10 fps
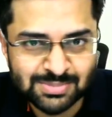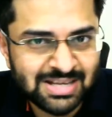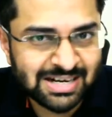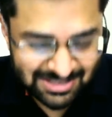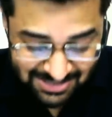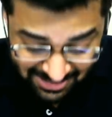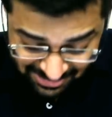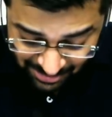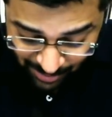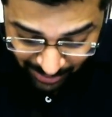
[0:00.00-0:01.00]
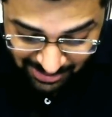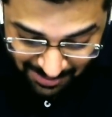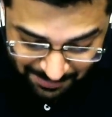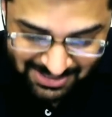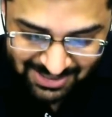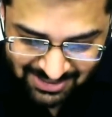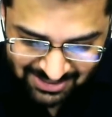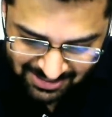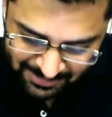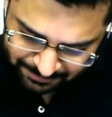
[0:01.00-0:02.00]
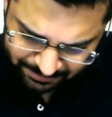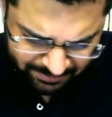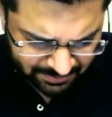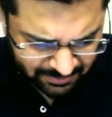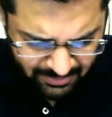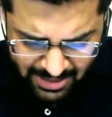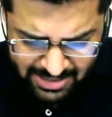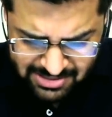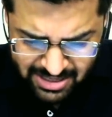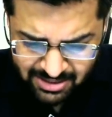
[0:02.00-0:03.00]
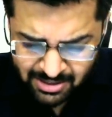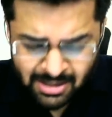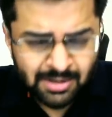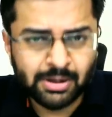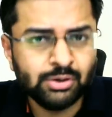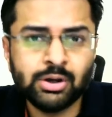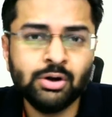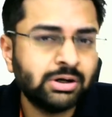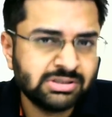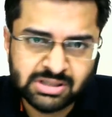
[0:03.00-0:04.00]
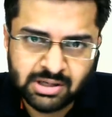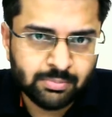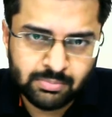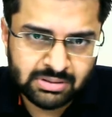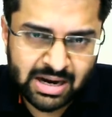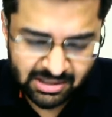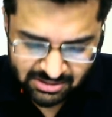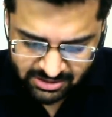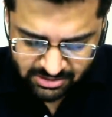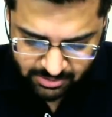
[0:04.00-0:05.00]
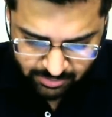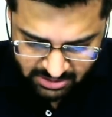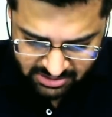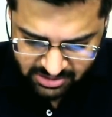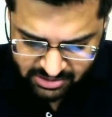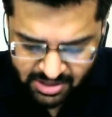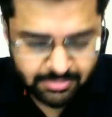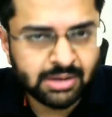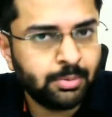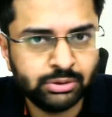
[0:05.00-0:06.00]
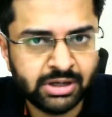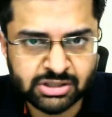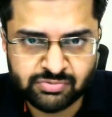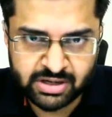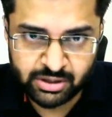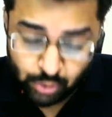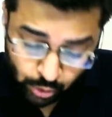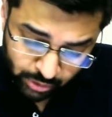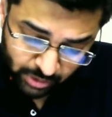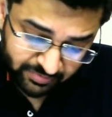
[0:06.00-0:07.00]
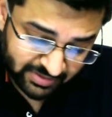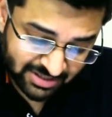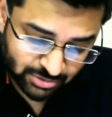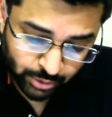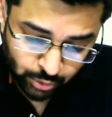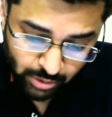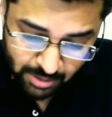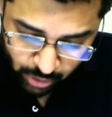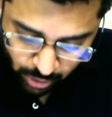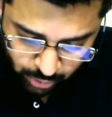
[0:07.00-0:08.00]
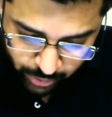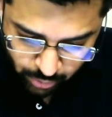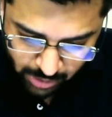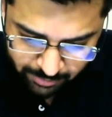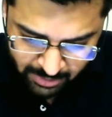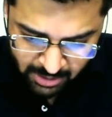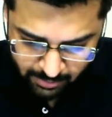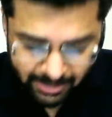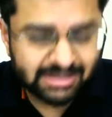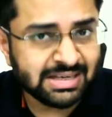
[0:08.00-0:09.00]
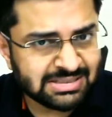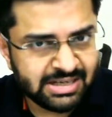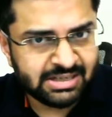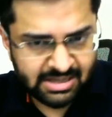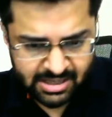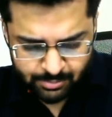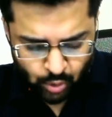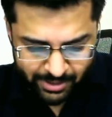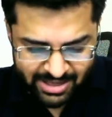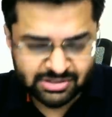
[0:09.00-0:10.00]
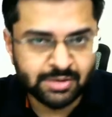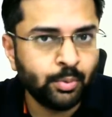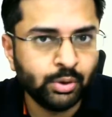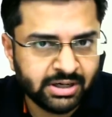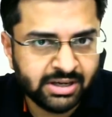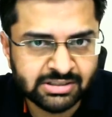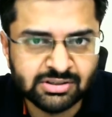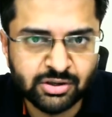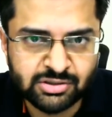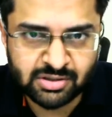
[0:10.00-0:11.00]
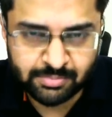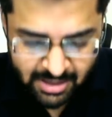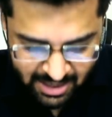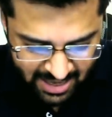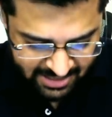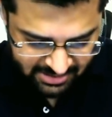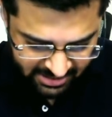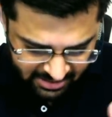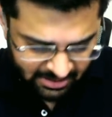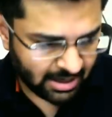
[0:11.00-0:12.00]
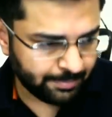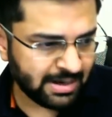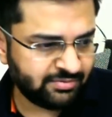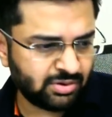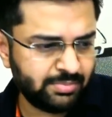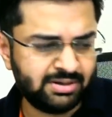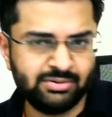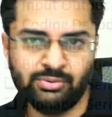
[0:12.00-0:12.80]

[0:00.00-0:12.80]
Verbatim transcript: that that's not appeared as yet but you cannot say that uh, the same thing about the next weekend you don't know if that's going to come or not going to come but yes it, it, nobody has reported a syllogism as yet apart from it you